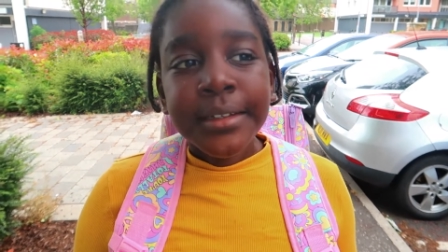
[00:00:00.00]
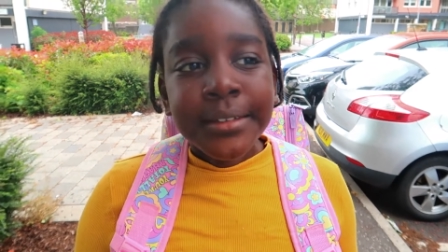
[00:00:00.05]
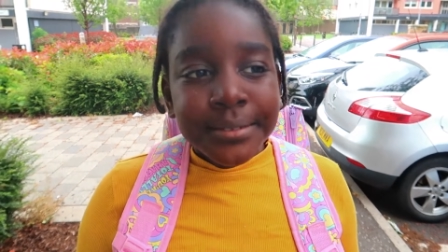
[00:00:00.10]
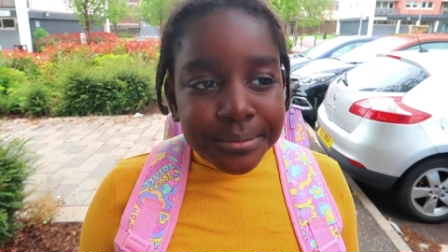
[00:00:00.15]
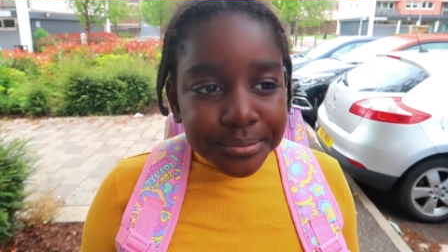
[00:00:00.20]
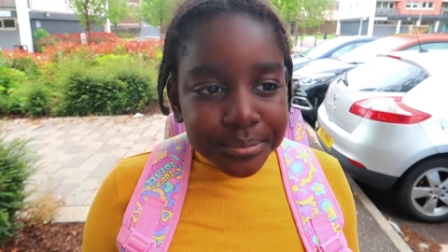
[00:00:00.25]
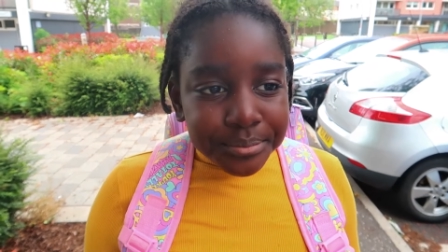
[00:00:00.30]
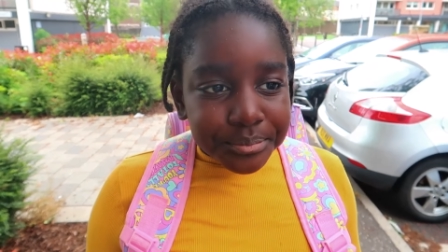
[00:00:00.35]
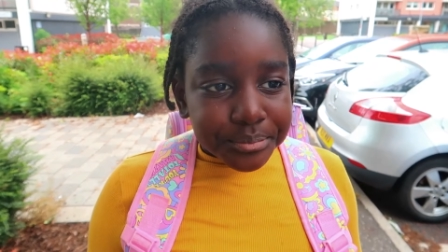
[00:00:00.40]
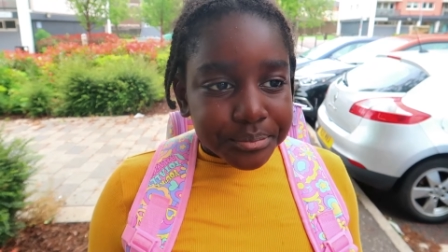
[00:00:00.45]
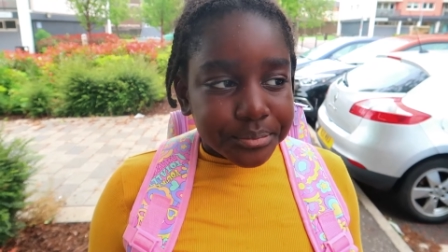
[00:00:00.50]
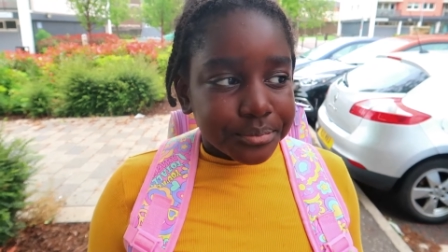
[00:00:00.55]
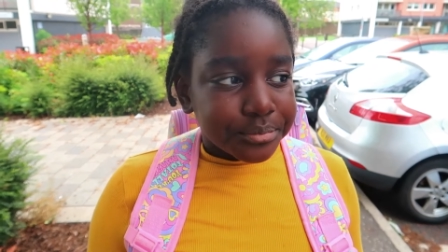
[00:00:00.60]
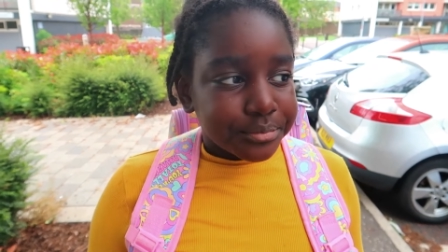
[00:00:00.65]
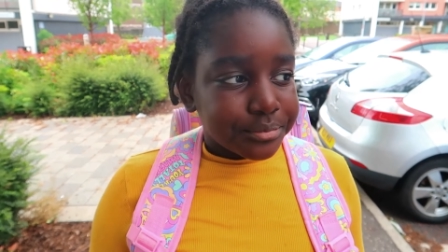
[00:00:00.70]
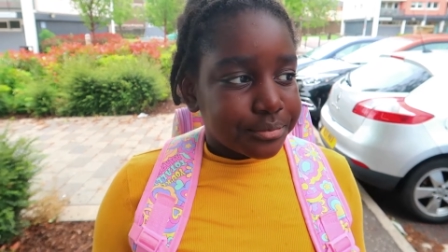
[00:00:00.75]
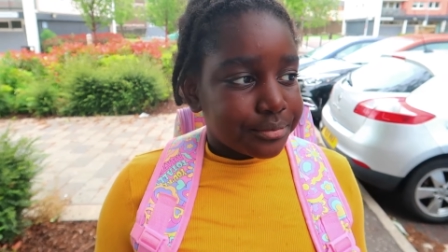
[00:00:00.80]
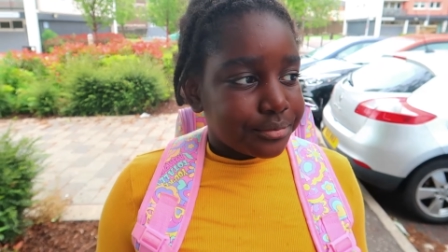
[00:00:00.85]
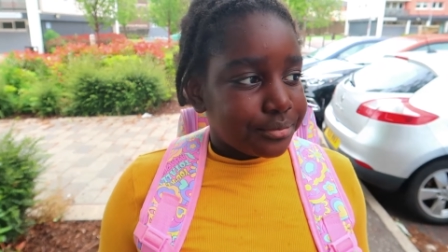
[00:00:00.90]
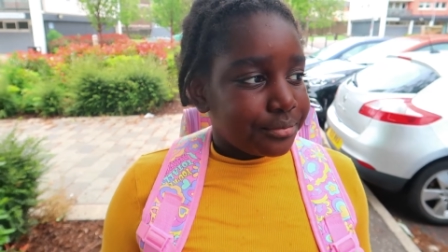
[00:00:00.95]
You thought she was your
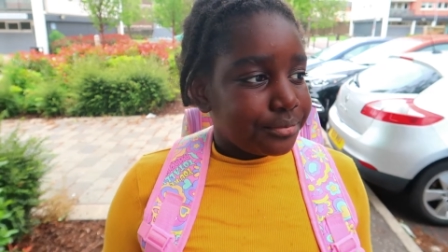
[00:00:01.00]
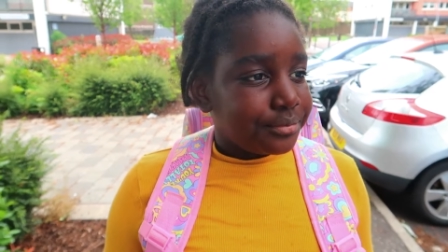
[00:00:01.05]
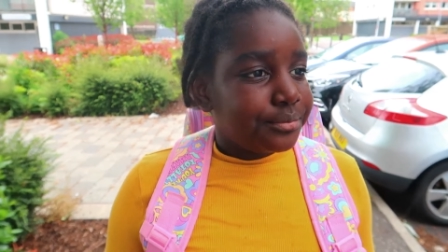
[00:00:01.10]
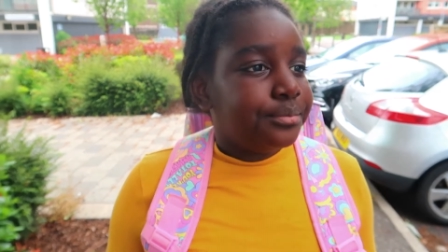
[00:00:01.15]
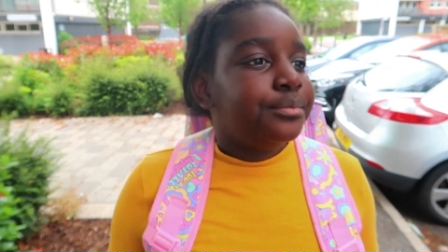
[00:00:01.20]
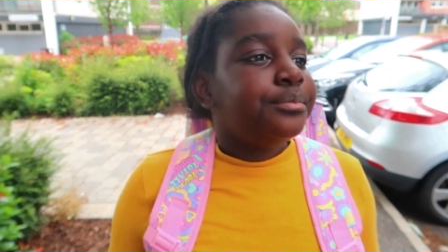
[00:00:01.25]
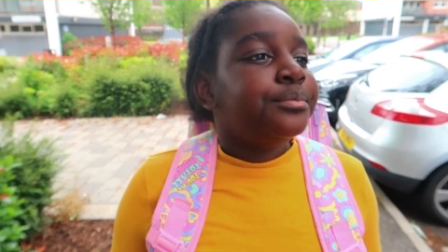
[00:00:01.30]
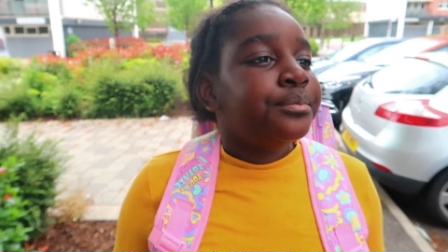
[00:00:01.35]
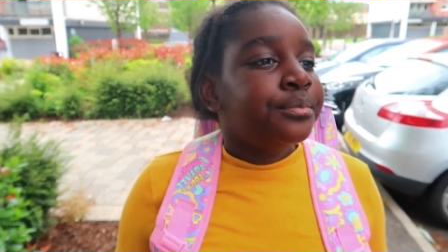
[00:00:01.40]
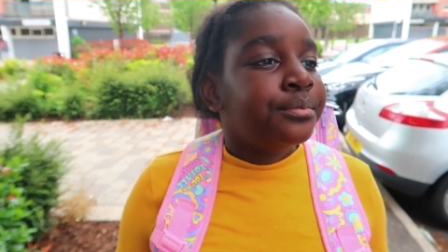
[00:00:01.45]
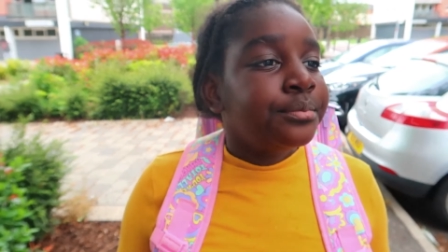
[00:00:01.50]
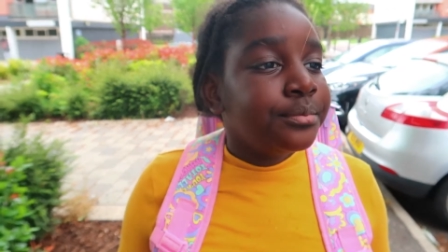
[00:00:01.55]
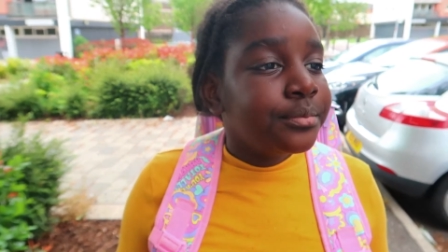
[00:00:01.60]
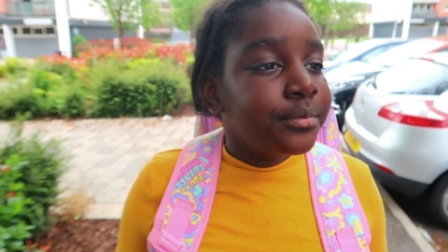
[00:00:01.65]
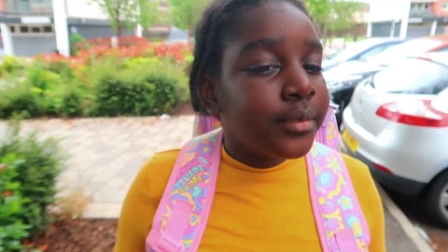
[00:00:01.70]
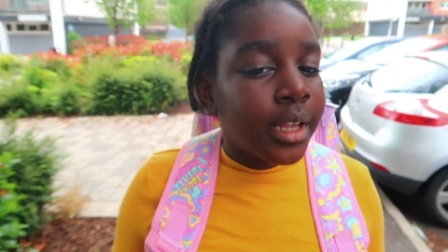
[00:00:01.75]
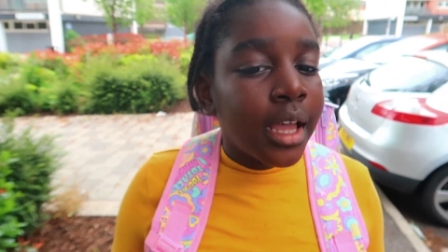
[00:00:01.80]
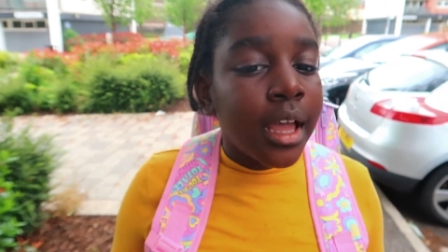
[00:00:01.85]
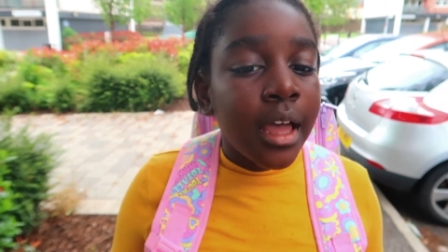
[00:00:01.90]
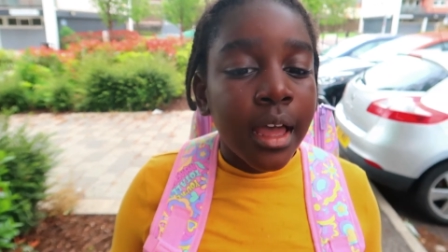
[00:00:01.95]
favorite teacher?
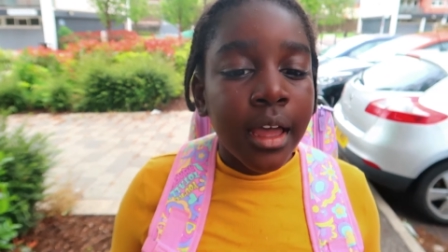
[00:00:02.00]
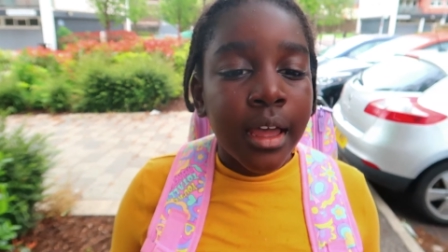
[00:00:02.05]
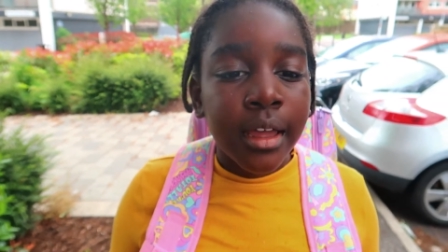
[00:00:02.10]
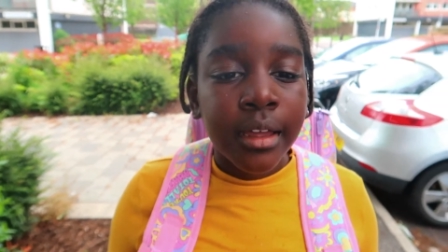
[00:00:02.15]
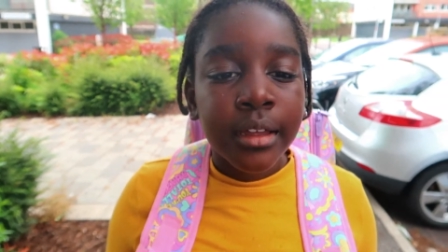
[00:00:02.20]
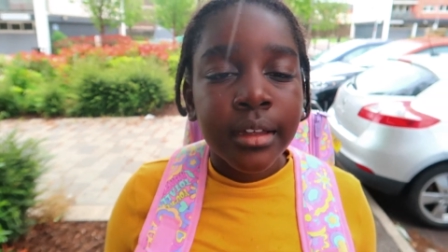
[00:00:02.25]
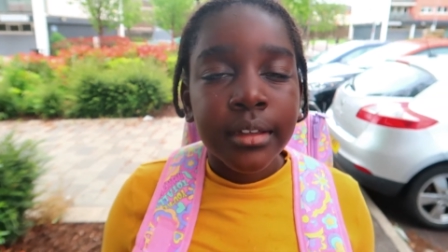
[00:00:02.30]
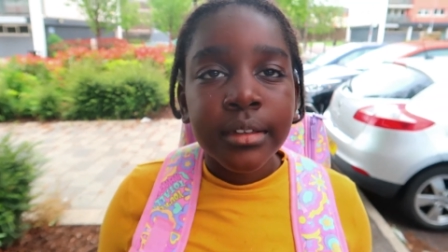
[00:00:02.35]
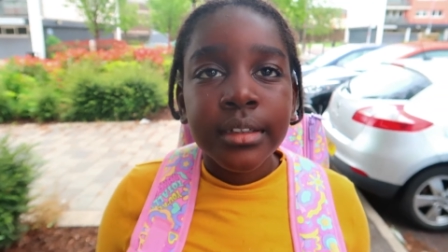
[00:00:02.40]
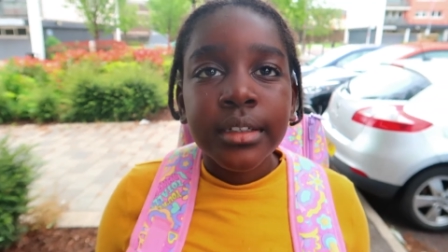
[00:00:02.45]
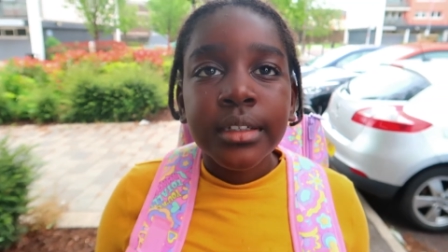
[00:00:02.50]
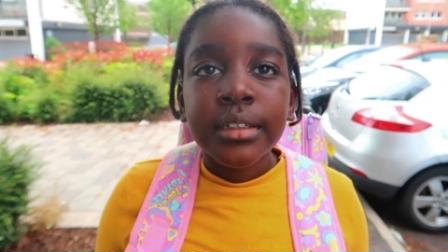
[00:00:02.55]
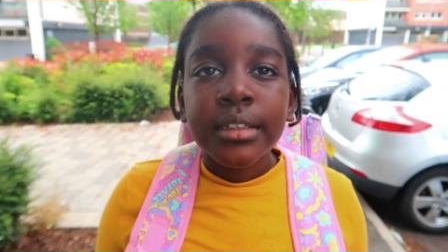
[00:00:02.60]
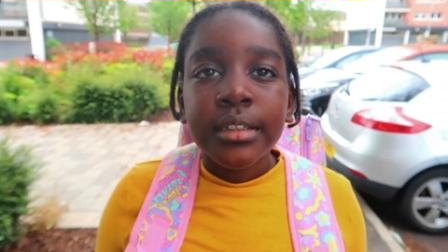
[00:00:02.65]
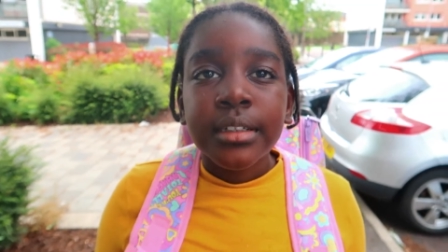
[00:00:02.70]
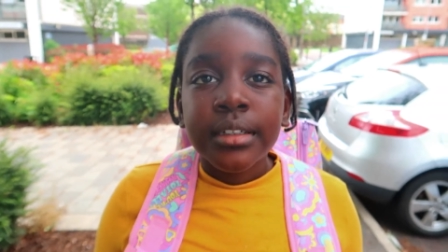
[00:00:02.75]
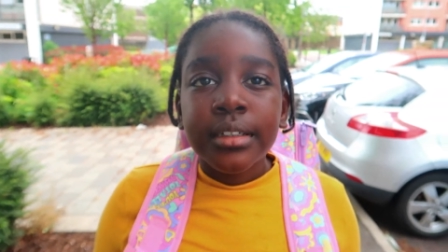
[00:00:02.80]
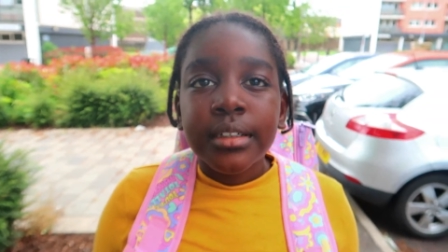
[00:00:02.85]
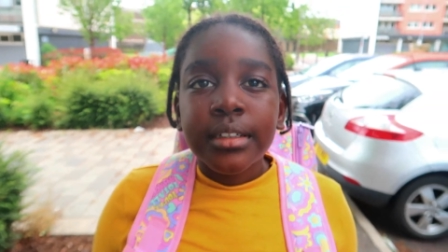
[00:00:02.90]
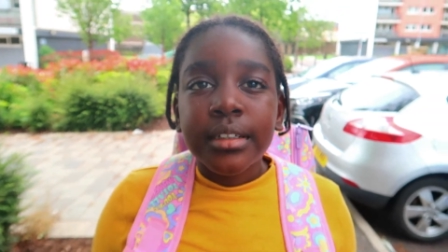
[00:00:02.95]
Well, she can still